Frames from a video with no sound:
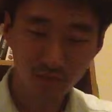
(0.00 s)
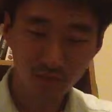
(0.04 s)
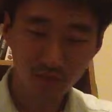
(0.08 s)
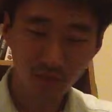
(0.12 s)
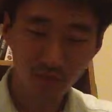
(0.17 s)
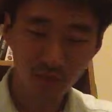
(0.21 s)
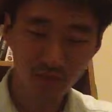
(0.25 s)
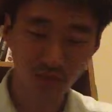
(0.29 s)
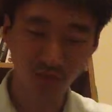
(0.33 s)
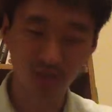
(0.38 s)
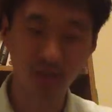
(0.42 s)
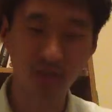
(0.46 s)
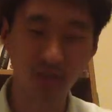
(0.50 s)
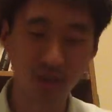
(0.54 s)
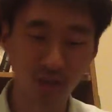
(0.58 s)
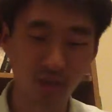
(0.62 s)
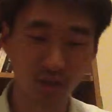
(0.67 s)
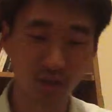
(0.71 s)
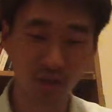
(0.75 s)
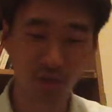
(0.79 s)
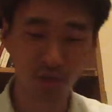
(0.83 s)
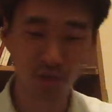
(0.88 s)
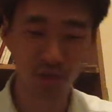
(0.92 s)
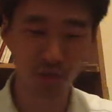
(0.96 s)
such a
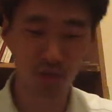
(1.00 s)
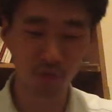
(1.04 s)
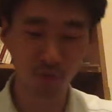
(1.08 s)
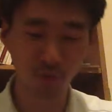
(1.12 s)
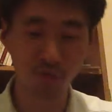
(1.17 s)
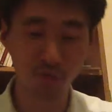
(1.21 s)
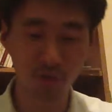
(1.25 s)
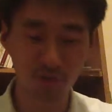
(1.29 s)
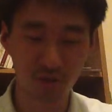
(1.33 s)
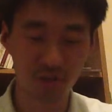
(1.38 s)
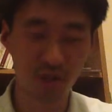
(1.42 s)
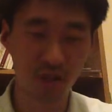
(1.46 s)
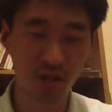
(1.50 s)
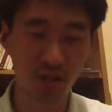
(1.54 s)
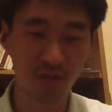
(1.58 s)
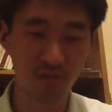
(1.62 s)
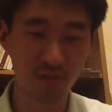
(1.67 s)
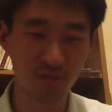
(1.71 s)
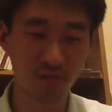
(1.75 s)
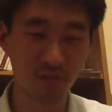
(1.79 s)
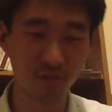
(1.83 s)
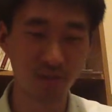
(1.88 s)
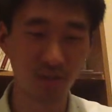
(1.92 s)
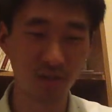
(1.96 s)
huge
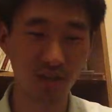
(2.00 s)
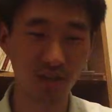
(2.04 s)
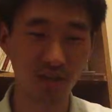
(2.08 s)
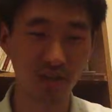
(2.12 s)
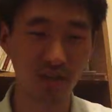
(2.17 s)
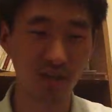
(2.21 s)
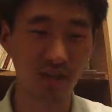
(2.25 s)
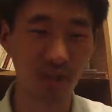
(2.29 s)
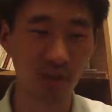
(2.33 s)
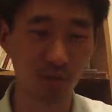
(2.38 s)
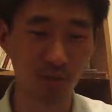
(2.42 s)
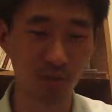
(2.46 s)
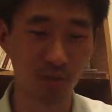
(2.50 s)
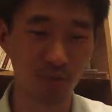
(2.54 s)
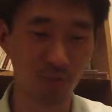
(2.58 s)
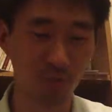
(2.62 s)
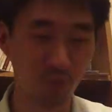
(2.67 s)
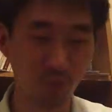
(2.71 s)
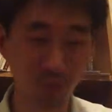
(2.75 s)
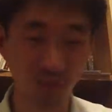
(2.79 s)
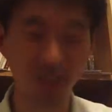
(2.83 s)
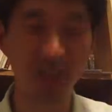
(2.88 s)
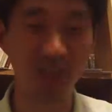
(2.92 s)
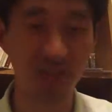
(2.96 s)
change to me like i was
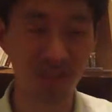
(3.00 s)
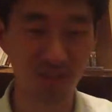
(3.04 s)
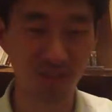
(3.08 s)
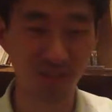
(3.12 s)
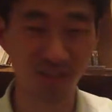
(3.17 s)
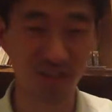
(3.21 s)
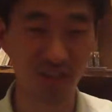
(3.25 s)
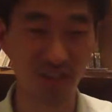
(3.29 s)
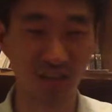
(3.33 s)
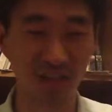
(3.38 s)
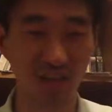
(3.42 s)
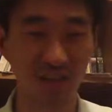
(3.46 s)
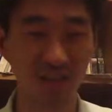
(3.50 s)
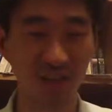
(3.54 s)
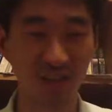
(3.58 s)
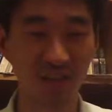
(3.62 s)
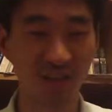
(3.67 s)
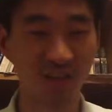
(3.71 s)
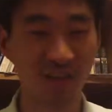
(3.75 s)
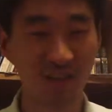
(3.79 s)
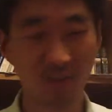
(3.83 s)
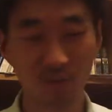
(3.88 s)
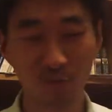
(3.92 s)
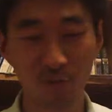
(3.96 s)
really sucking
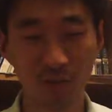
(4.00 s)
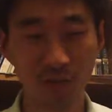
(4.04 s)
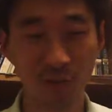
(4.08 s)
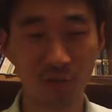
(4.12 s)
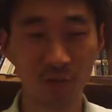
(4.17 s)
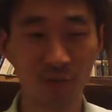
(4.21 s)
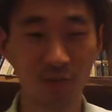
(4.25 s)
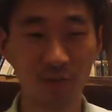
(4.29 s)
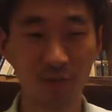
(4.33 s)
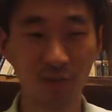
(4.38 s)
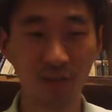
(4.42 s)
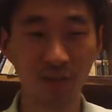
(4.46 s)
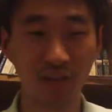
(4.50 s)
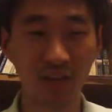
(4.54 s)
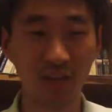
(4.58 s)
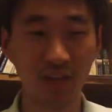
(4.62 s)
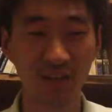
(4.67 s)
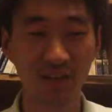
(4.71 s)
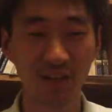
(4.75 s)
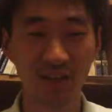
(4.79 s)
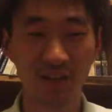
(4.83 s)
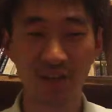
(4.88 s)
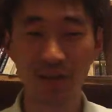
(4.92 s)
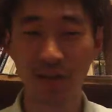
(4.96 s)
when i was doing that
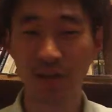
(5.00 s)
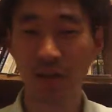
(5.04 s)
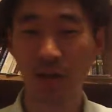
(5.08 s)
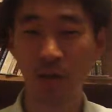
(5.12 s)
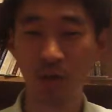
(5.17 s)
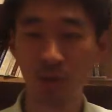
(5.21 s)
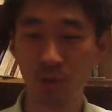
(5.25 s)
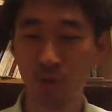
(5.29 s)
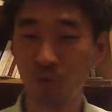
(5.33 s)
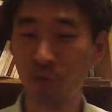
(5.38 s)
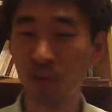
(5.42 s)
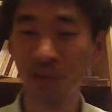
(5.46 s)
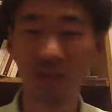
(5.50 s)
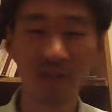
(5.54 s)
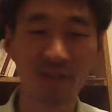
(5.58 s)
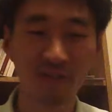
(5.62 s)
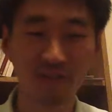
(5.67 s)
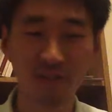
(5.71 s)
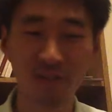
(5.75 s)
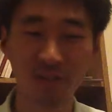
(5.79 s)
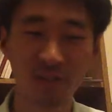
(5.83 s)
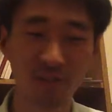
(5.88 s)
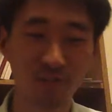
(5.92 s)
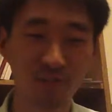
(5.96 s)
i was winning
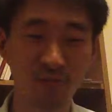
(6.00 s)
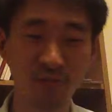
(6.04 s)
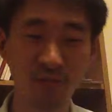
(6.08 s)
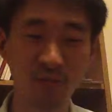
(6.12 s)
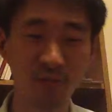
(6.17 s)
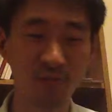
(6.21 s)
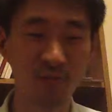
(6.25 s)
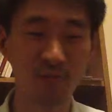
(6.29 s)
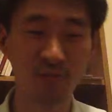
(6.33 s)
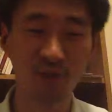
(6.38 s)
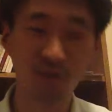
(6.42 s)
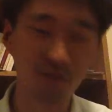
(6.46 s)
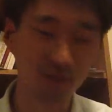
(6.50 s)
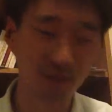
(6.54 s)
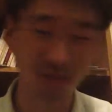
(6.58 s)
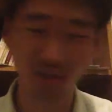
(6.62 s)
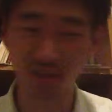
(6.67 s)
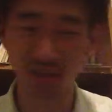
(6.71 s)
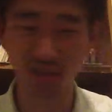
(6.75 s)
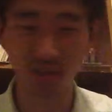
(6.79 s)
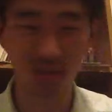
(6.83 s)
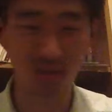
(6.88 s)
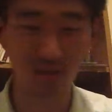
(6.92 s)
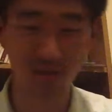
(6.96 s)
first place with all the
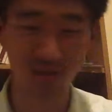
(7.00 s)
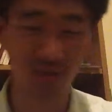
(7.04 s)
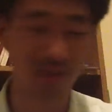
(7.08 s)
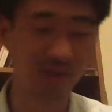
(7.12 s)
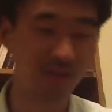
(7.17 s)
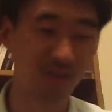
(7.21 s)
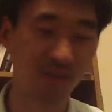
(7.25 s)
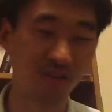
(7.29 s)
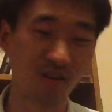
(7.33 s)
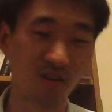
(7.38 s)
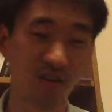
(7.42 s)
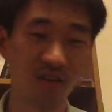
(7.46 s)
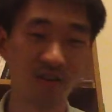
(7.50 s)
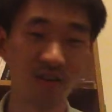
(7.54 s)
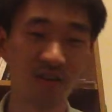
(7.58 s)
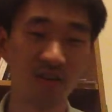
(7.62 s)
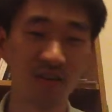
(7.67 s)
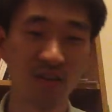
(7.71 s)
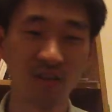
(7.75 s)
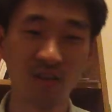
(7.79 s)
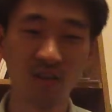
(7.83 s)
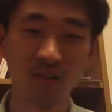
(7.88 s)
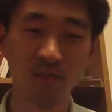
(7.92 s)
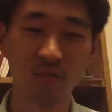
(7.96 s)
assists on
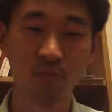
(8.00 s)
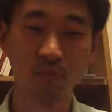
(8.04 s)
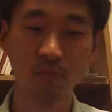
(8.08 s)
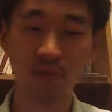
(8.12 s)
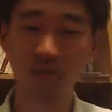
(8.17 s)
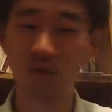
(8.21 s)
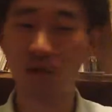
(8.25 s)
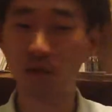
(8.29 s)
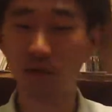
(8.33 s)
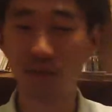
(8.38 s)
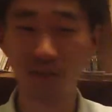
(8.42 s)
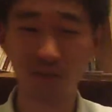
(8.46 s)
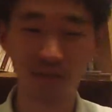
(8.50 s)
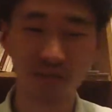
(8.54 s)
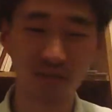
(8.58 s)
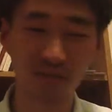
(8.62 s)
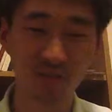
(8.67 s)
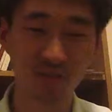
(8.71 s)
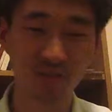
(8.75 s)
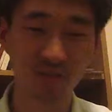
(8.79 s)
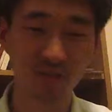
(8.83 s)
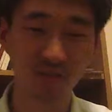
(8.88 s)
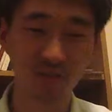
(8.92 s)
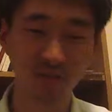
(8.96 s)
but with all the
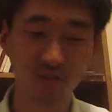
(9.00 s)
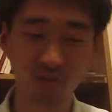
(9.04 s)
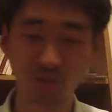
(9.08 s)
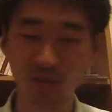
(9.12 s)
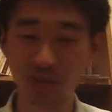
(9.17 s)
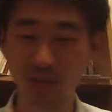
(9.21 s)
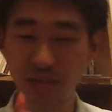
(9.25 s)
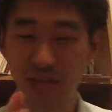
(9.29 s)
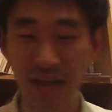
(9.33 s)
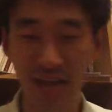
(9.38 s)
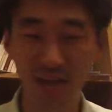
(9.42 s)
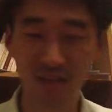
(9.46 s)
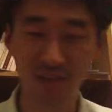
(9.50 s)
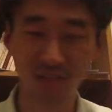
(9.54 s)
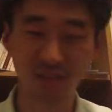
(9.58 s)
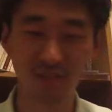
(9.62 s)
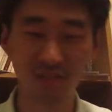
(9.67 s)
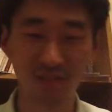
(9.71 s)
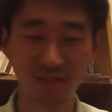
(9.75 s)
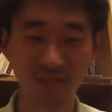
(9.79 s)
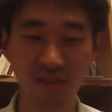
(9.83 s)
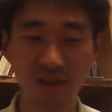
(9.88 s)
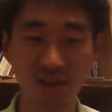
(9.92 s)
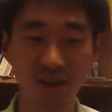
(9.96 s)
assists with that
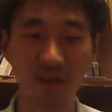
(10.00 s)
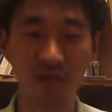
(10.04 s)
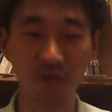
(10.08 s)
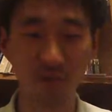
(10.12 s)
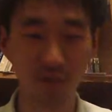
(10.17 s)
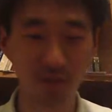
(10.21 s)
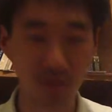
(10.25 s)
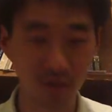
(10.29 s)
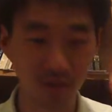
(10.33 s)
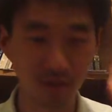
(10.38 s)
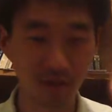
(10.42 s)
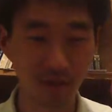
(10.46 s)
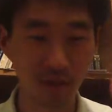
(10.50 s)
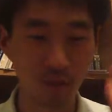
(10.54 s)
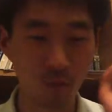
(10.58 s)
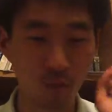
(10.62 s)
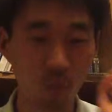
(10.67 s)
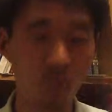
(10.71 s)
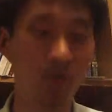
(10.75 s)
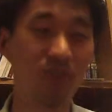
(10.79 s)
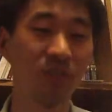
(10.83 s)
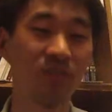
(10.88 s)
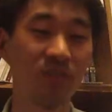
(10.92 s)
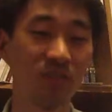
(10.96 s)
assist off, with just that
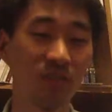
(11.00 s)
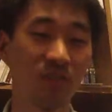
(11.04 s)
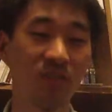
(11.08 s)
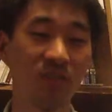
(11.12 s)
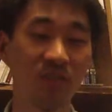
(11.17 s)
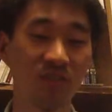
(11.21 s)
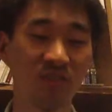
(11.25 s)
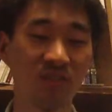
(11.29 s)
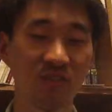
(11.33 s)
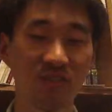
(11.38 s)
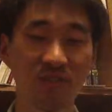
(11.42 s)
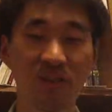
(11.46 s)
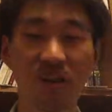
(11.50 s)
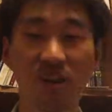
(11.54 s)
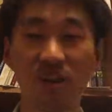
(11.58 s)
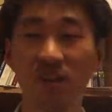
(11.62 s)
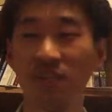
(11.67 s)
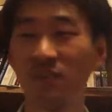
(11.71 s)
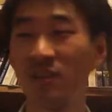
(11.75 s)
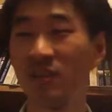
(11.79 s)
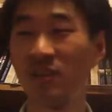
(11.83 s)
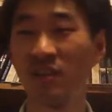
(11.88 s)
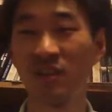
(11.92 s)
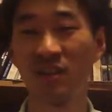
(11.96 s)
one single assist
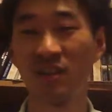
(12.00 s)
off,